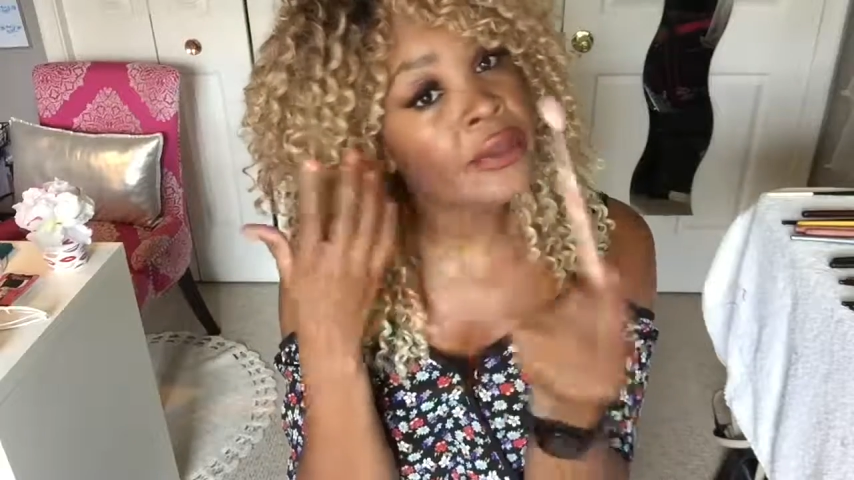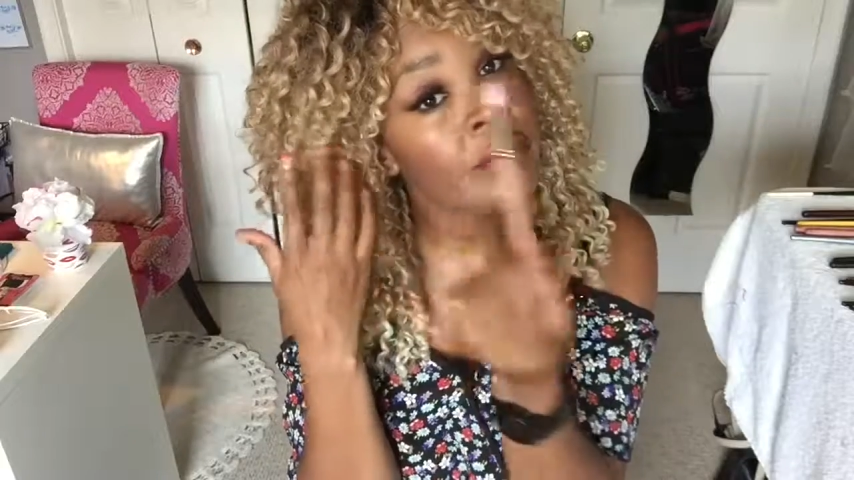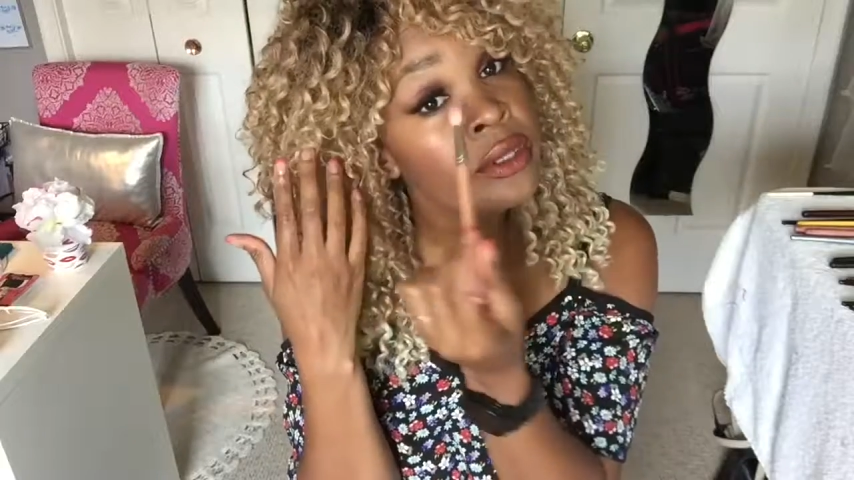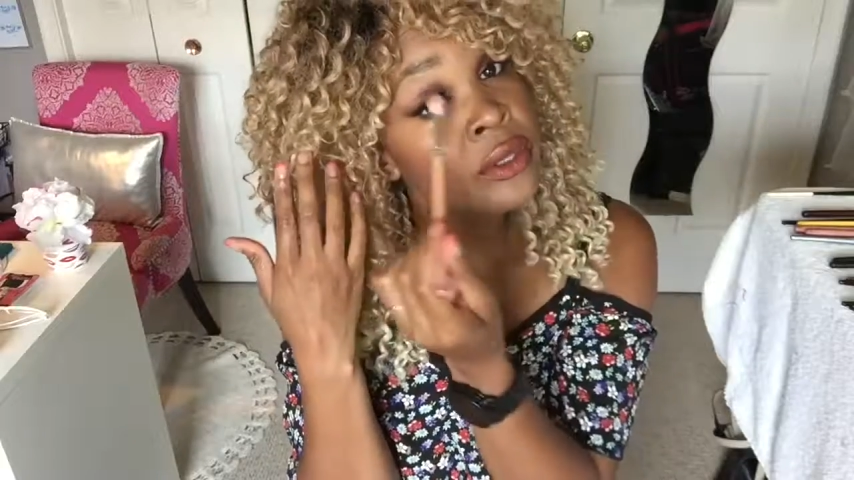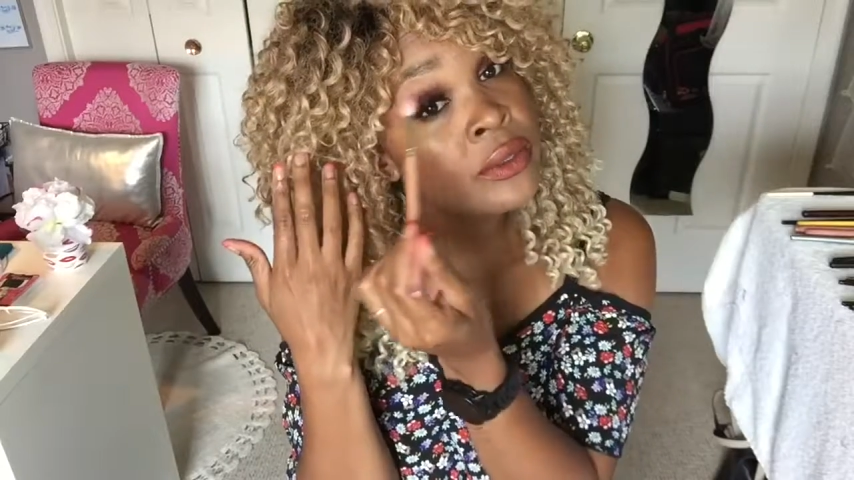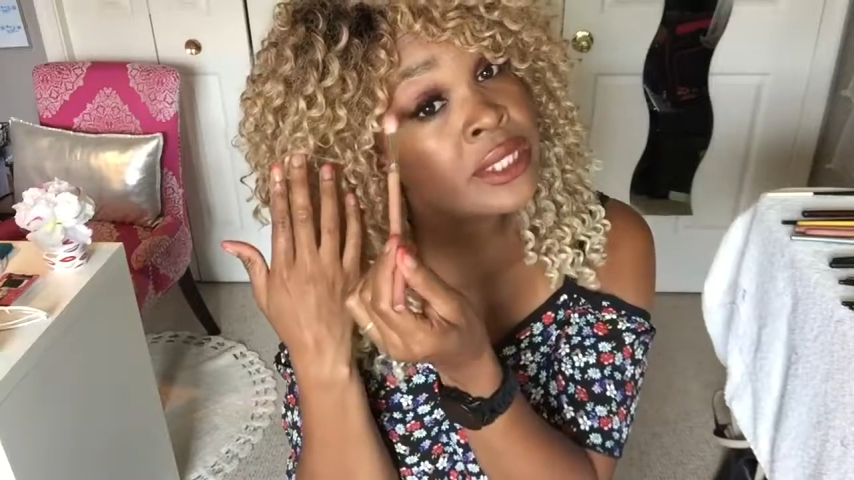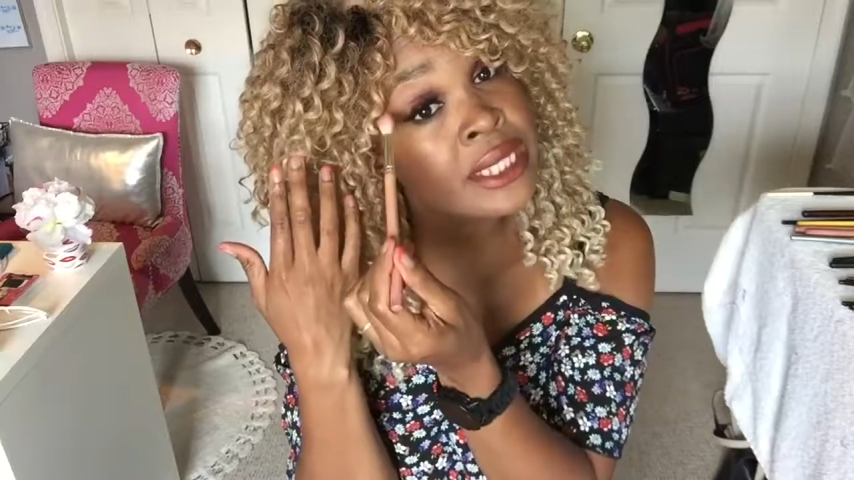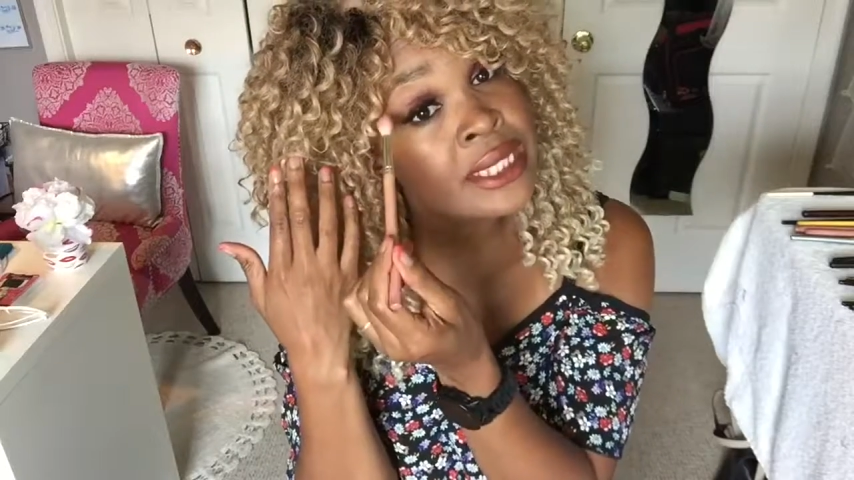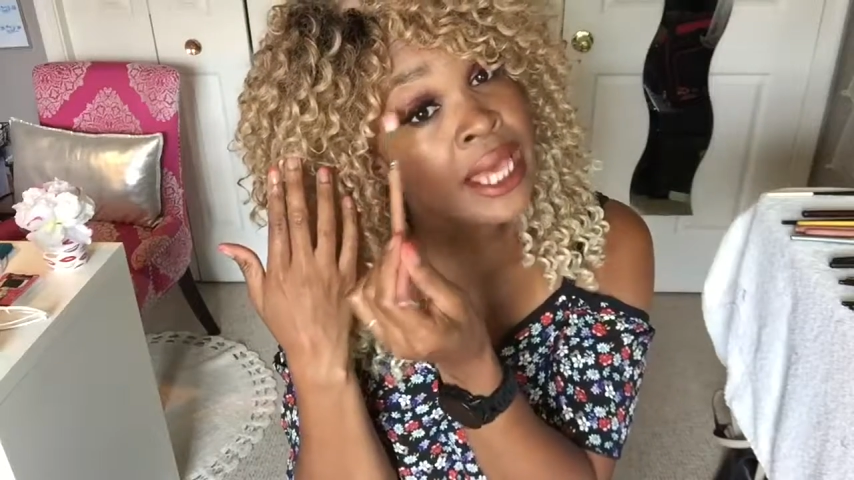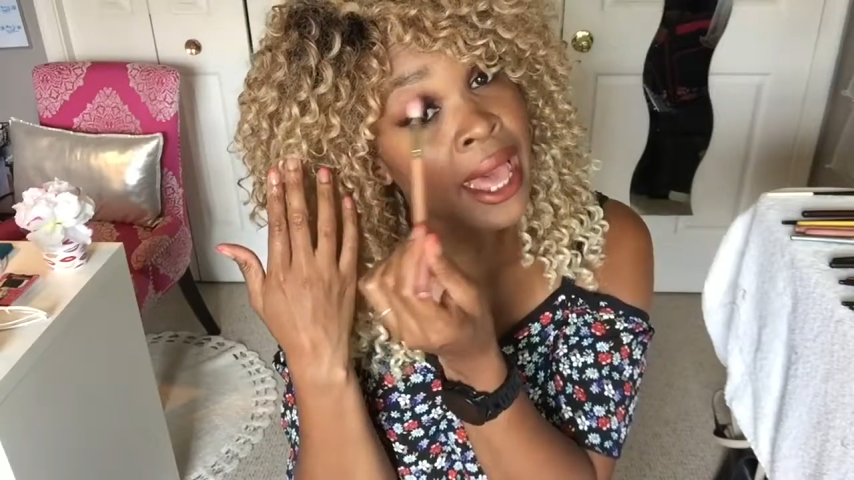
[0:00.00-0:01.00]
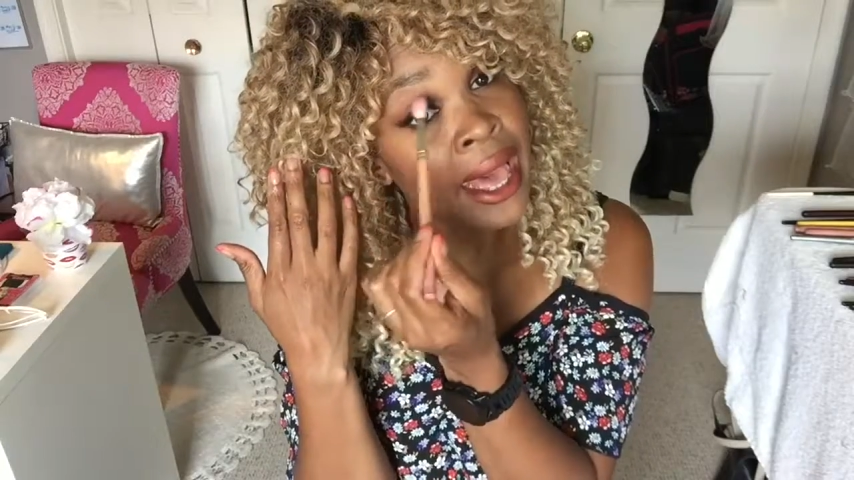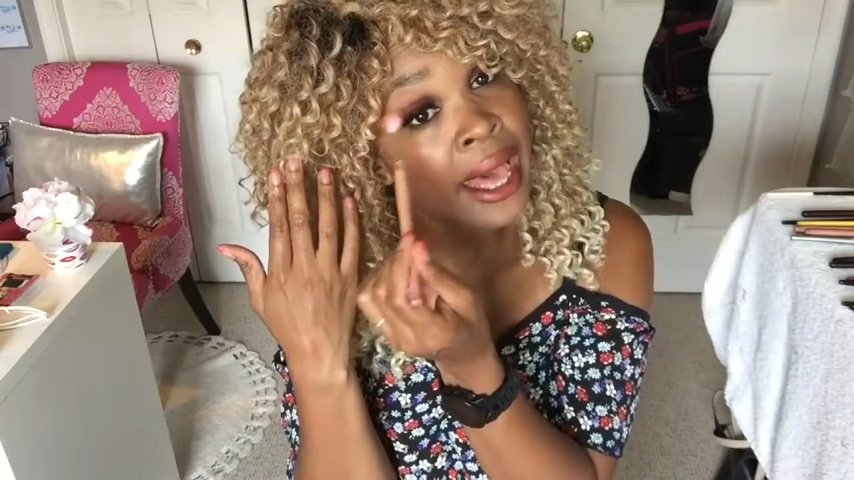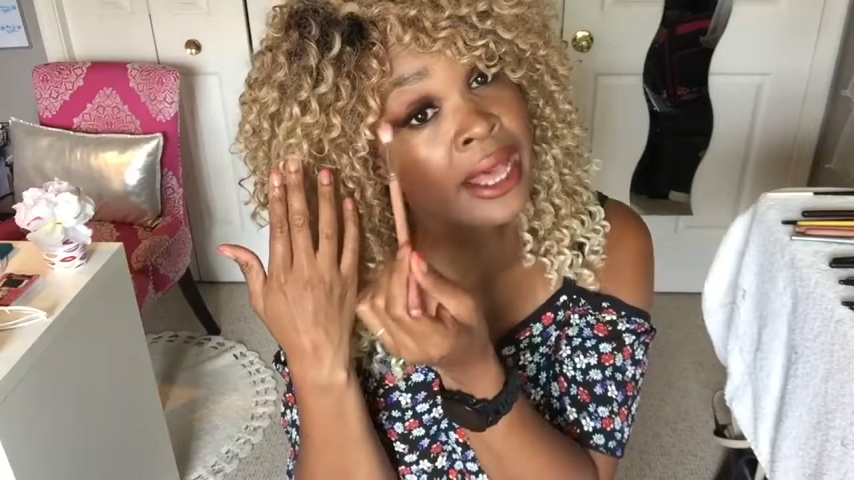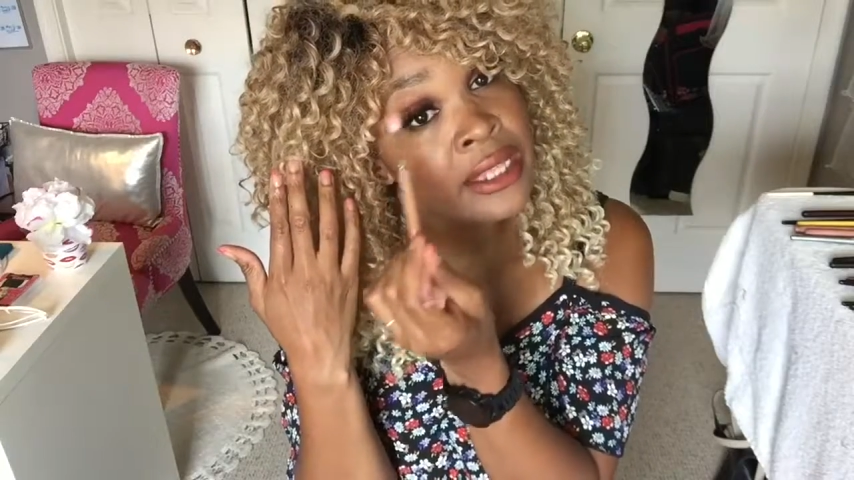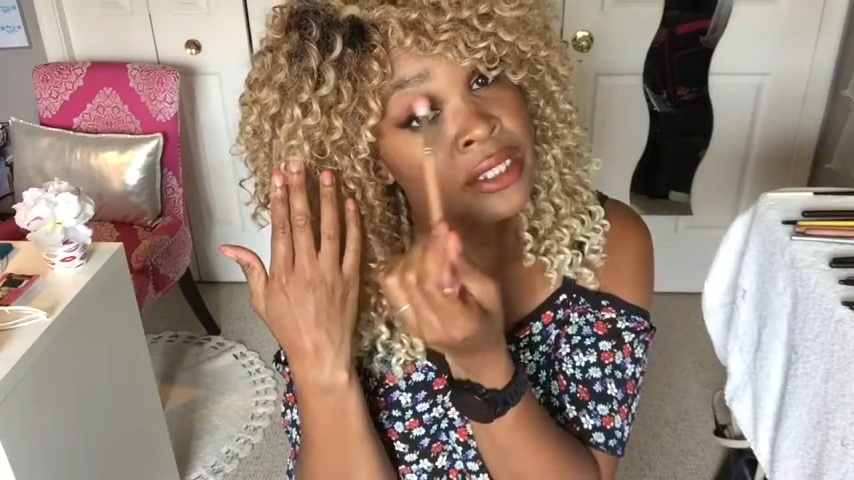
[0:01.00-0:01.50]
you can use this
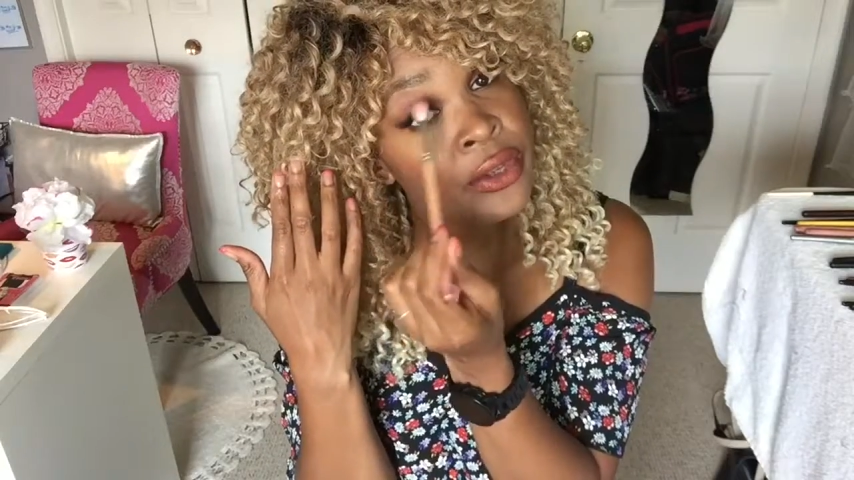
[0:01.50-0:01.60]
as